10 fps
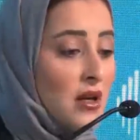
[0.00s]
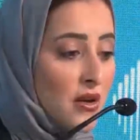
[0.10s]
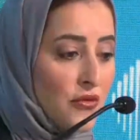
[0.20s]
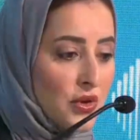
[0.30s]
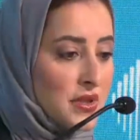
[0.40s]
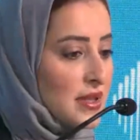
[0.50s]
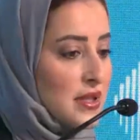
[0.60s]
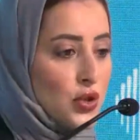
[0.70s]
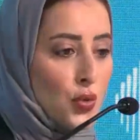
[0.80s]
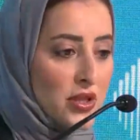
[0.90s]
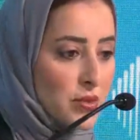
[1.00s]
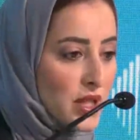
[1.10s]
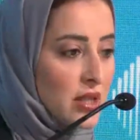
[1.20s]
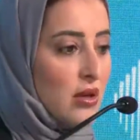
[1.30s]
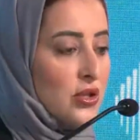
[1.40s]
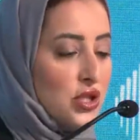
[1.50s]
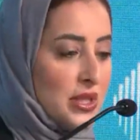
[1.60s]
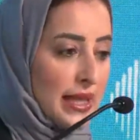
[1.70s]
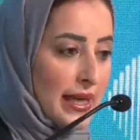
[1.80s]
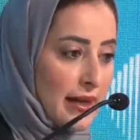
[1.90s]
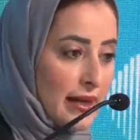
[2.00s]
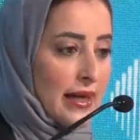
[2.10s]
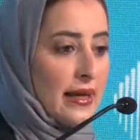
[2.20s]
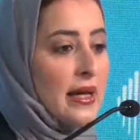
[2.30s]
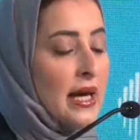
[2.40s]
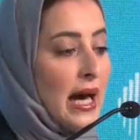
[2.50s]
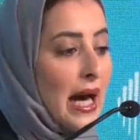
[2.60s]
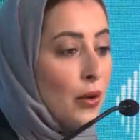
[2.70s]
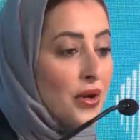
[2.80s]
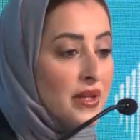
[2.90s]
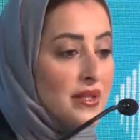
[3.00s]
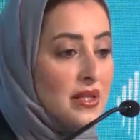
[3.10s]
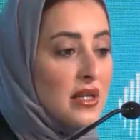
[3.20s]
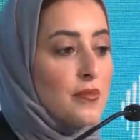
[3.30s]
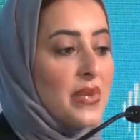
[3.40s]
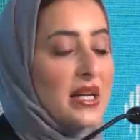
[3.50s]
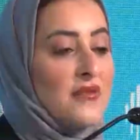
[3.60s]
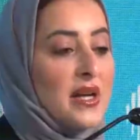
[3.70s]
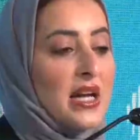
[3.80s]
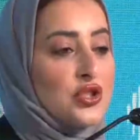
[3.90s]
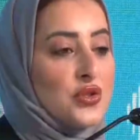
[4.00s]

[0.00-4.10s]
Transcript: for instance, quantum technologies, AI, how are these going to impact financial